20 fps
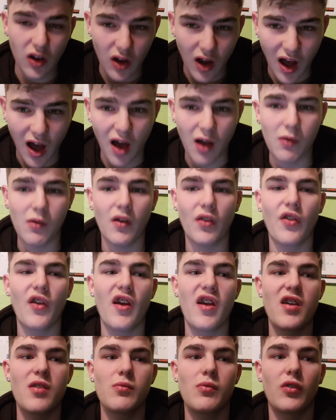out
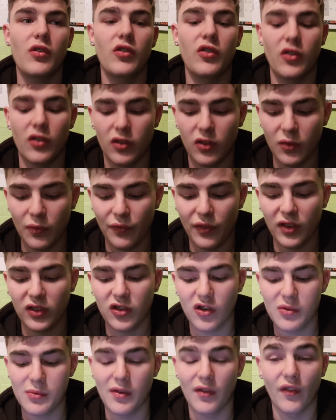that it was something
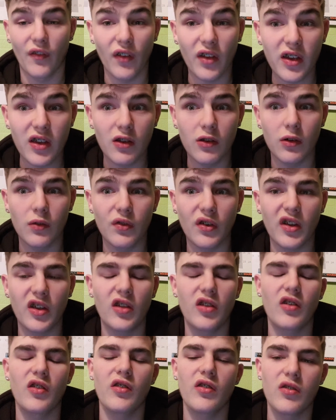to do with legal
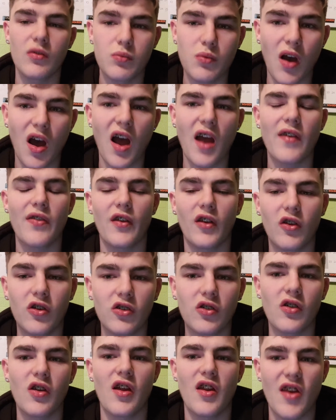reasons why they
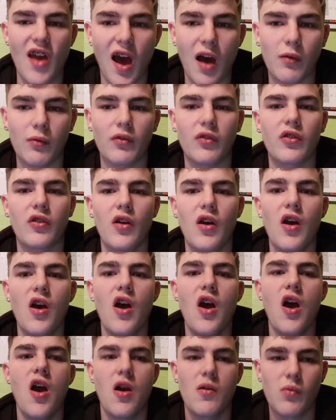couldn't announce
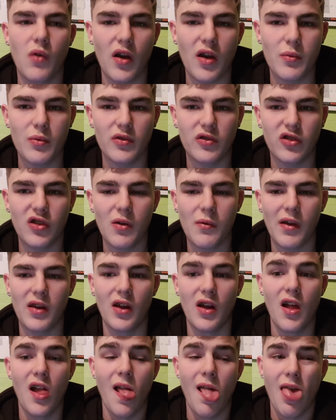what he was doing.
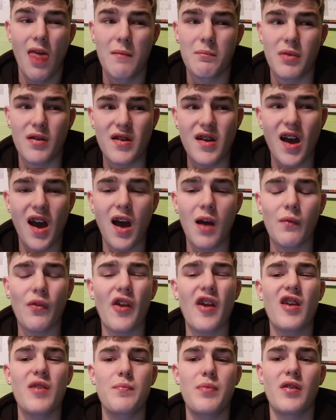But now
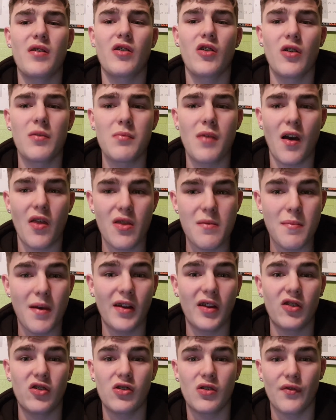that he's become the
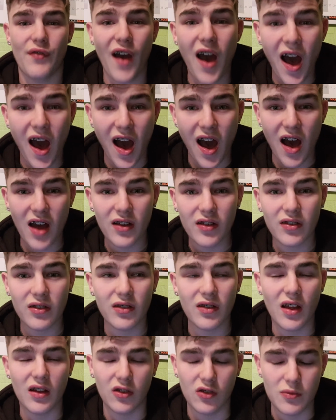manager of
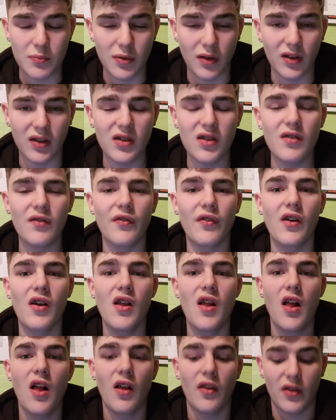Hearts, I do believe,
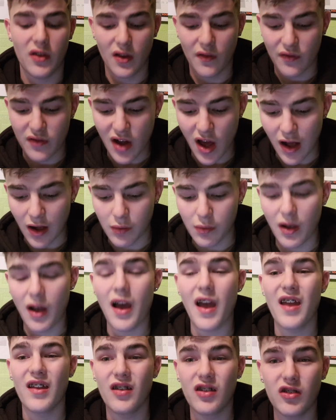they have now
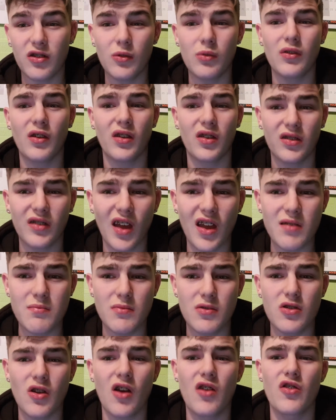issued a
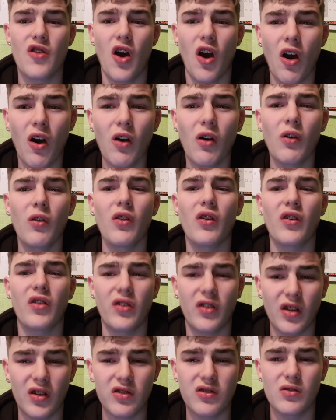statement on the whole
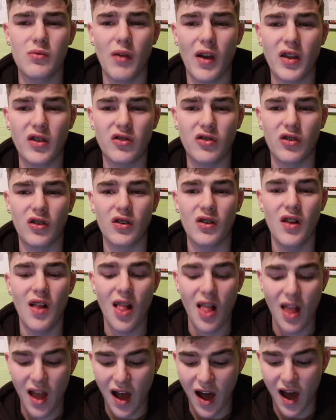situation.
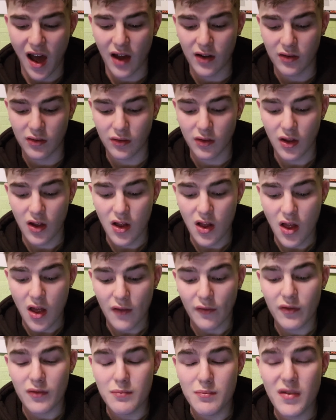And
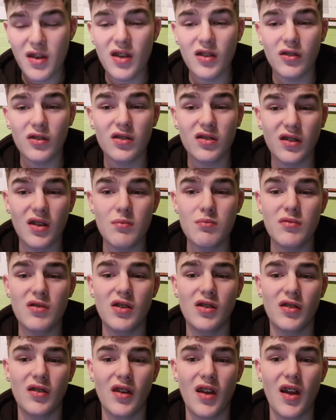from me just skim
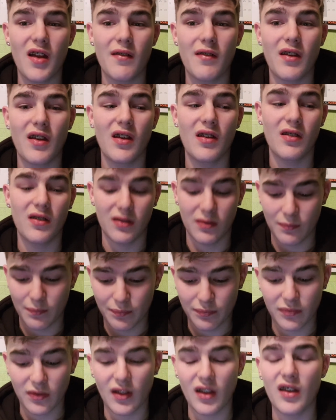reading it, his
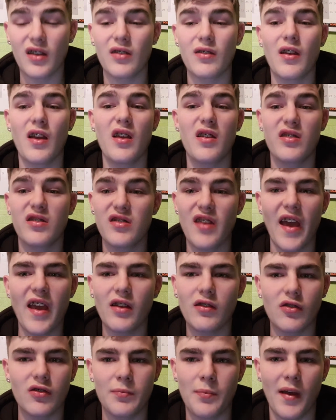
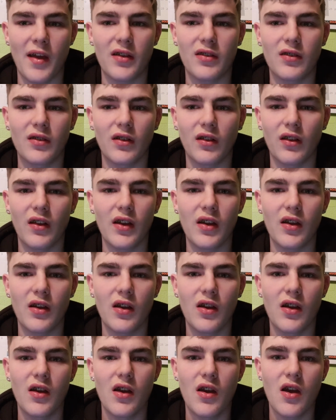snakes us basically.
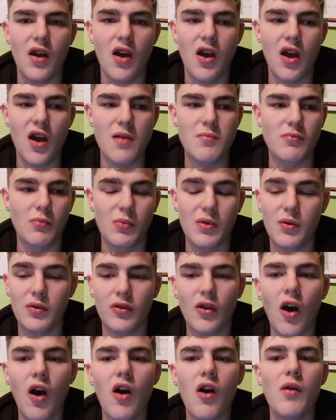We was
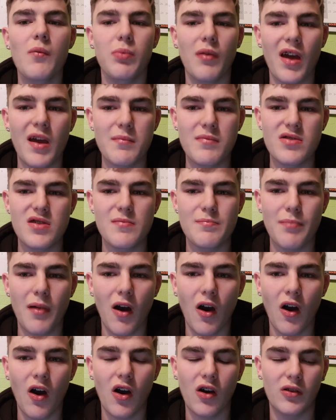all blaming the
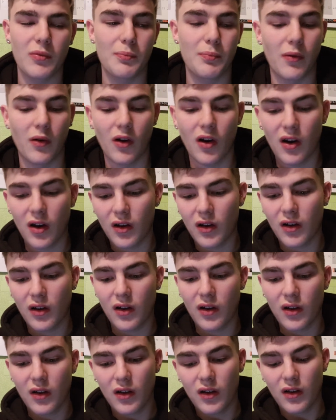board, but
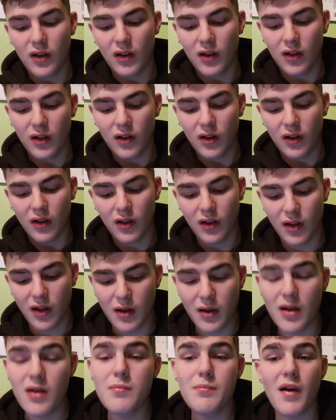
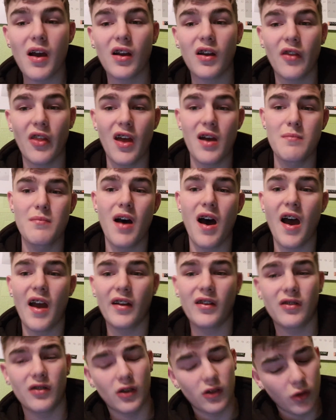in back of their
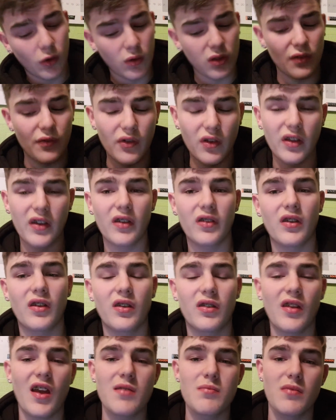minds, until they released a
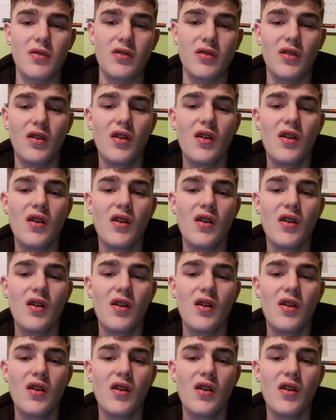statement,